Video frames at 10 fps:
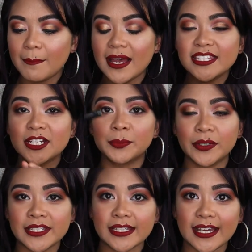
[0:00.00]
Master
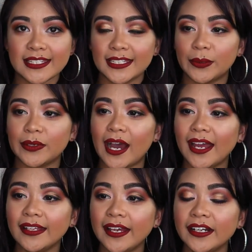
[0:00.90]
Precise Liquid
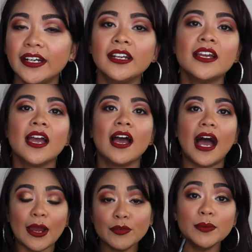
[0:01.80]
Eyeliner.
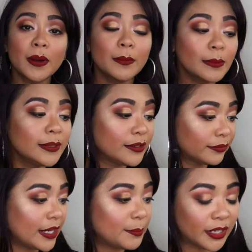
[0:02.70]
I would probably
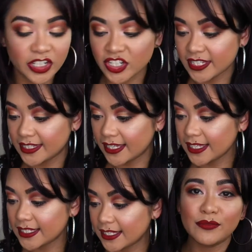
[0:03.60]
repurchase
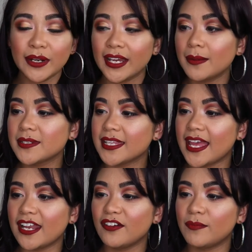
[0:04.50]
this. If when I come to
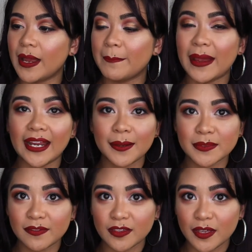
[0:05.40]
the end of my
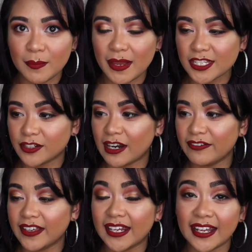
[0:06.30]
backups of the Master
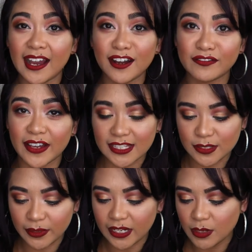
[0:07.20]
Graphic and I can't find
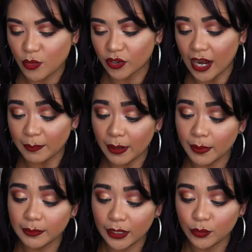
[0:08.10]
this one anymore, I
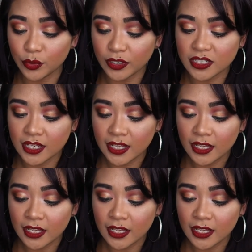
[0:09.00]
probably would